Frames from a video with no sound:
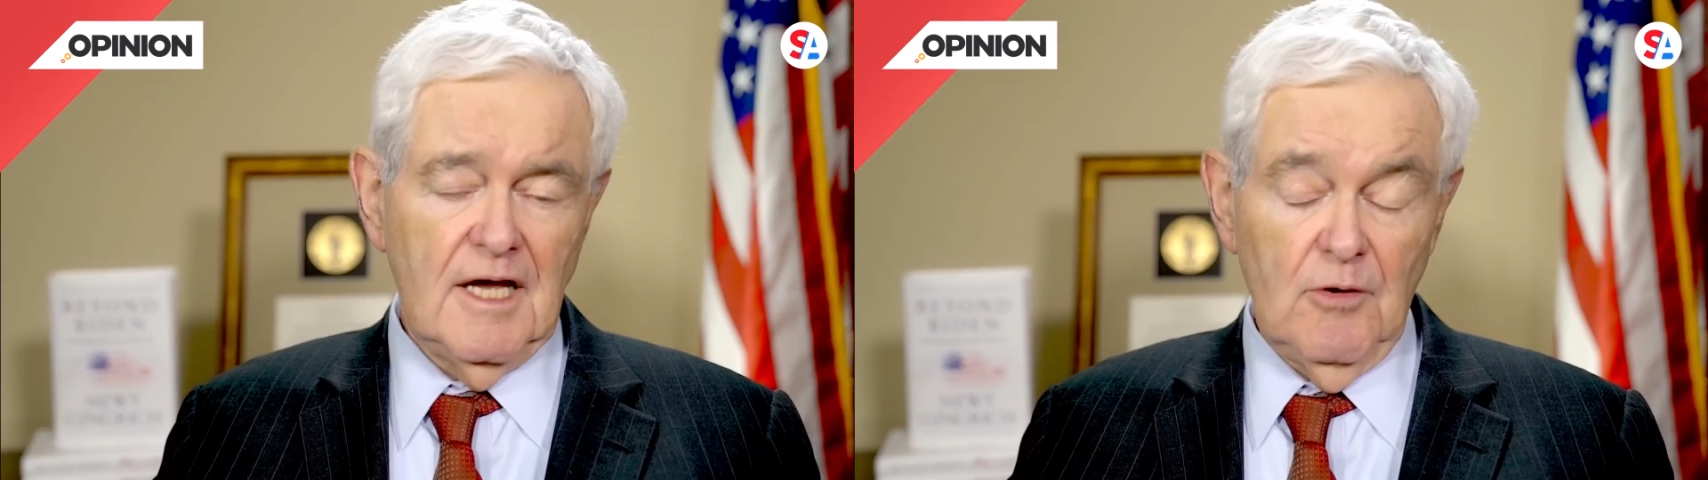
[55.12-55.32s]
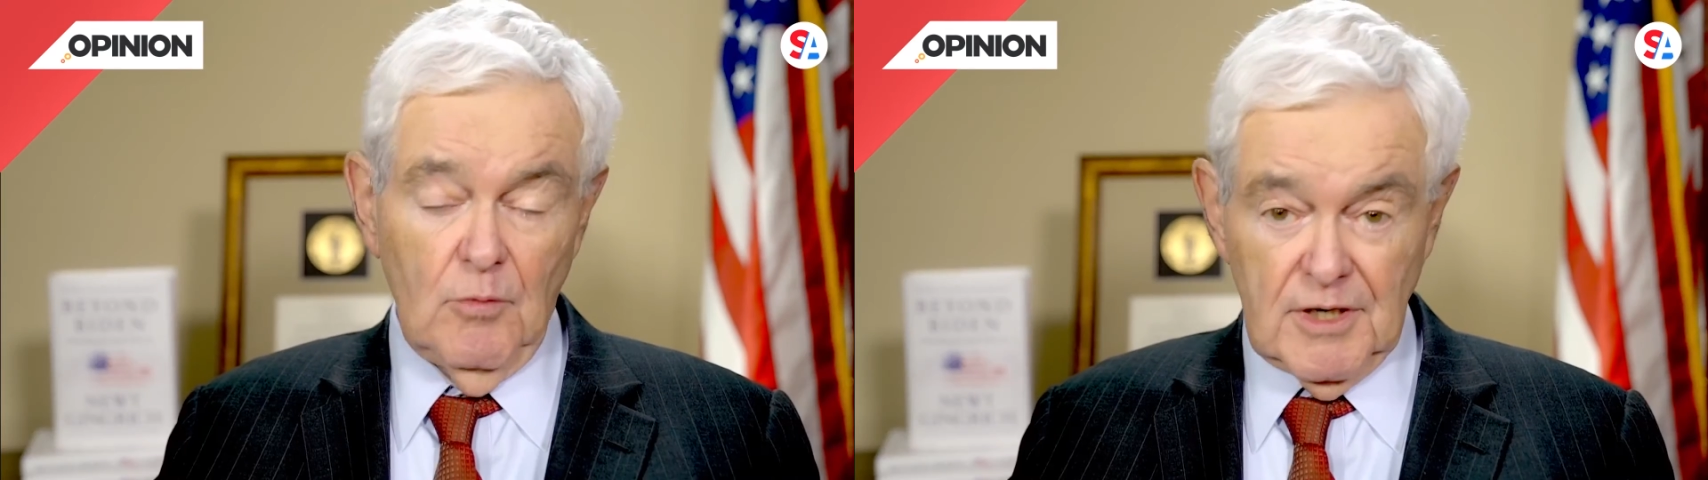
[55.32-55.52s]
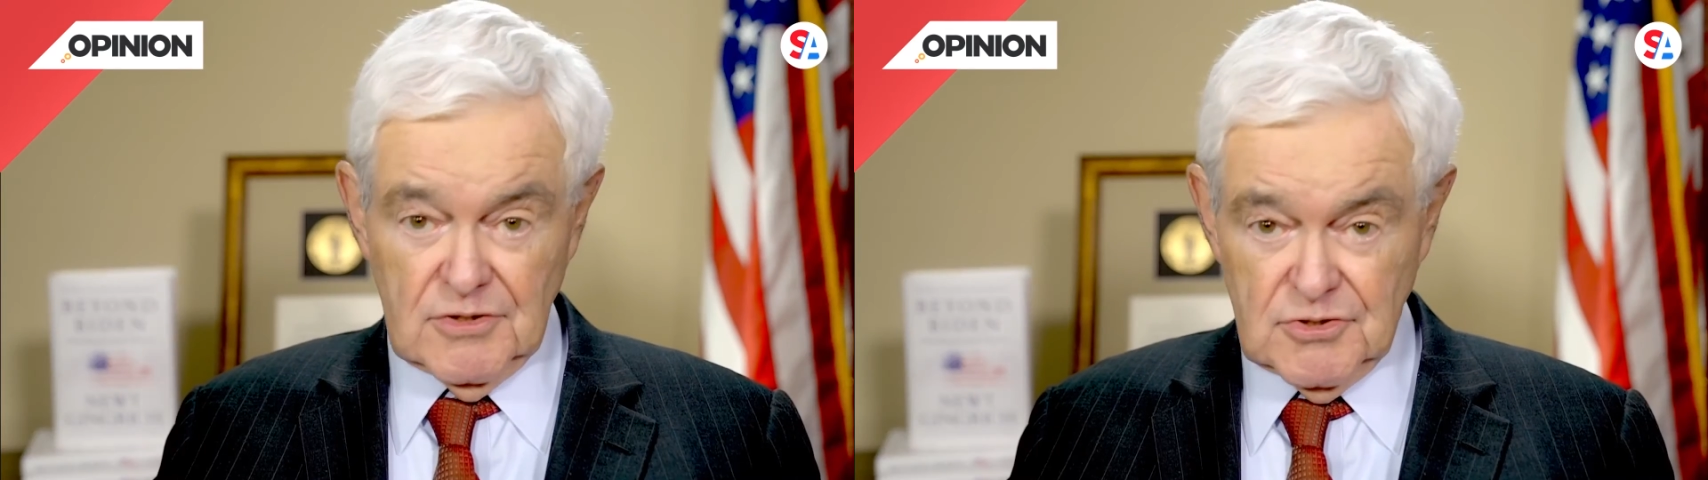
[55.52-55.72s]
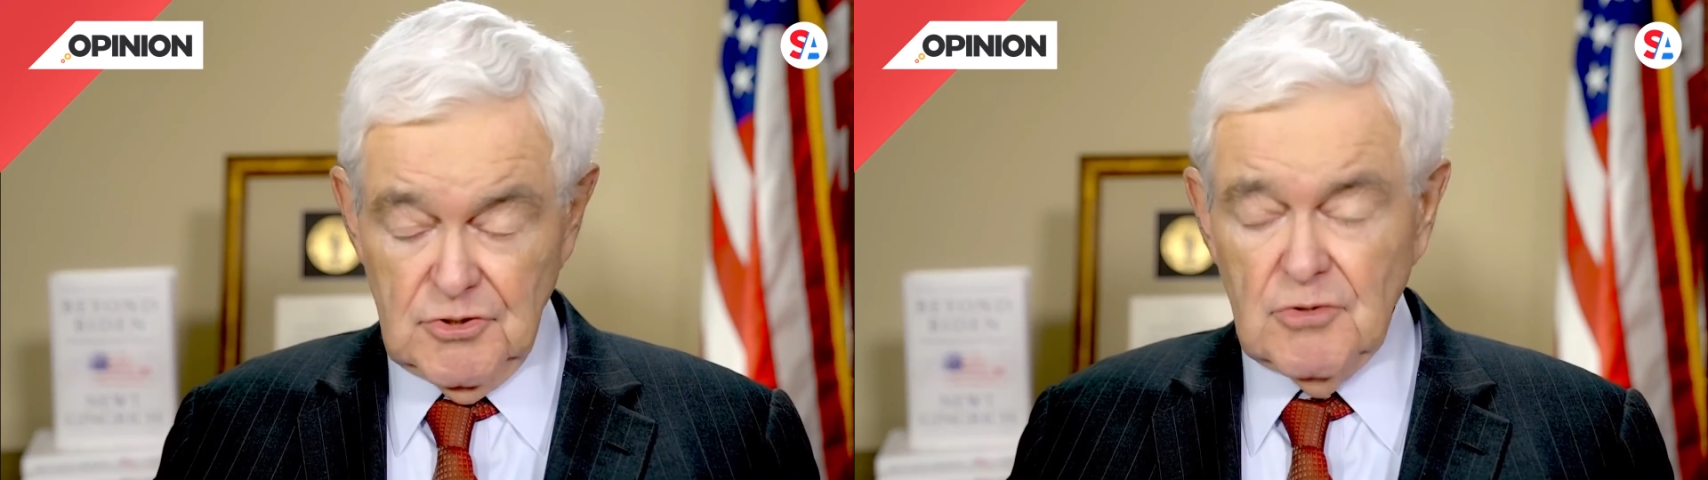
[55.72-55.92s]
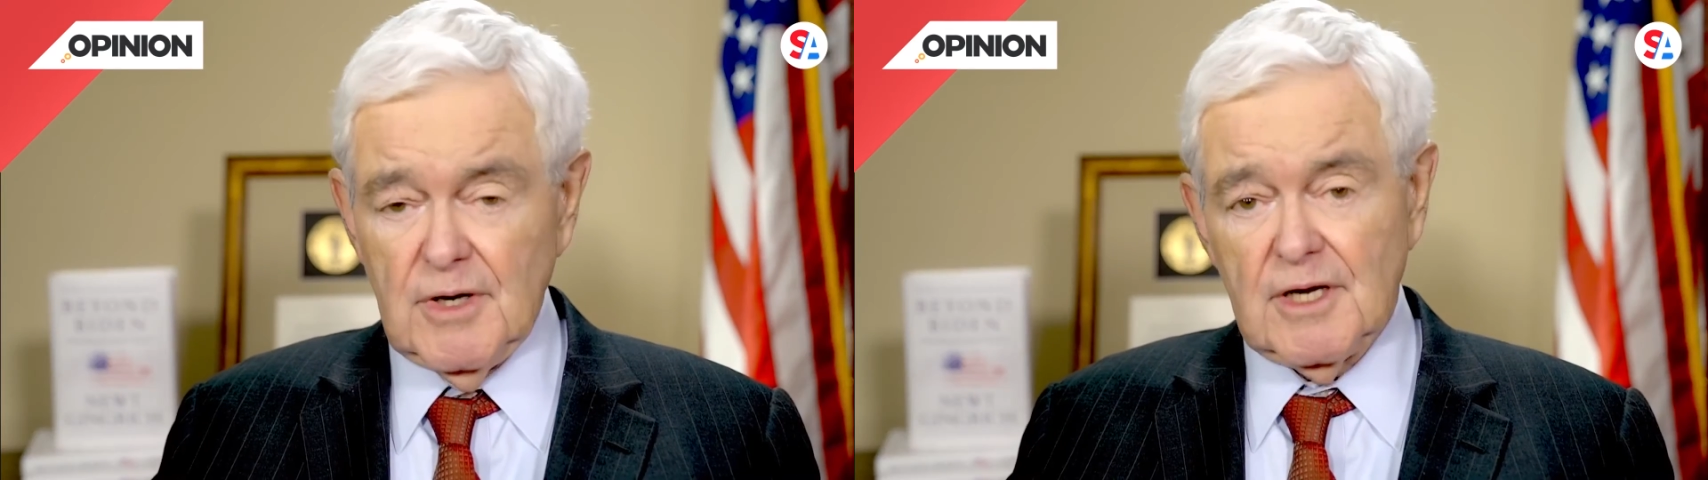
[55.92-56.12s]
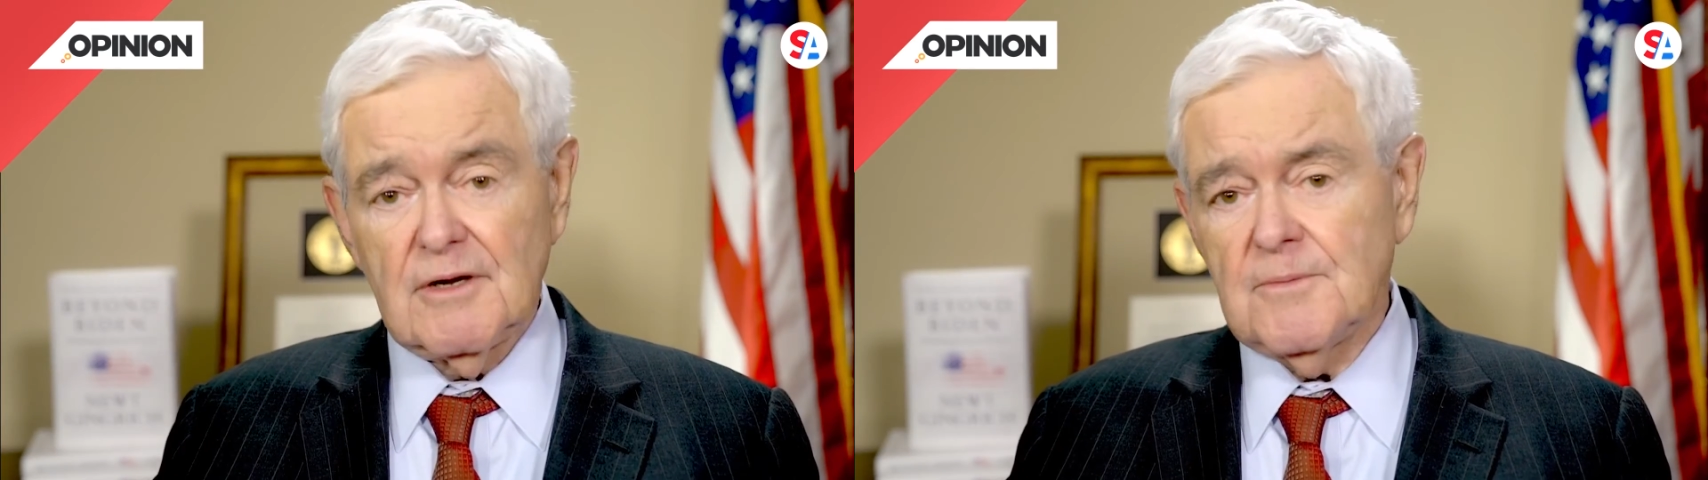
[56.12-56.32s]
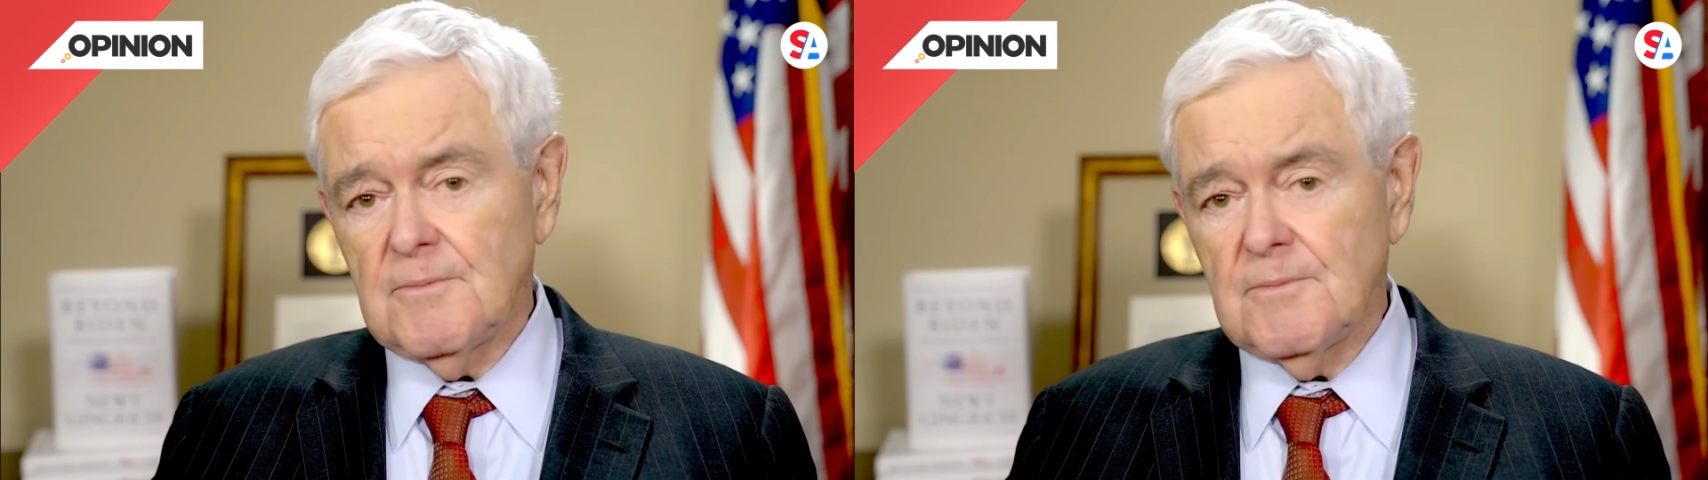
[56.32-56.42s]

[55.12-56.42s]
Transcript: And what it's doing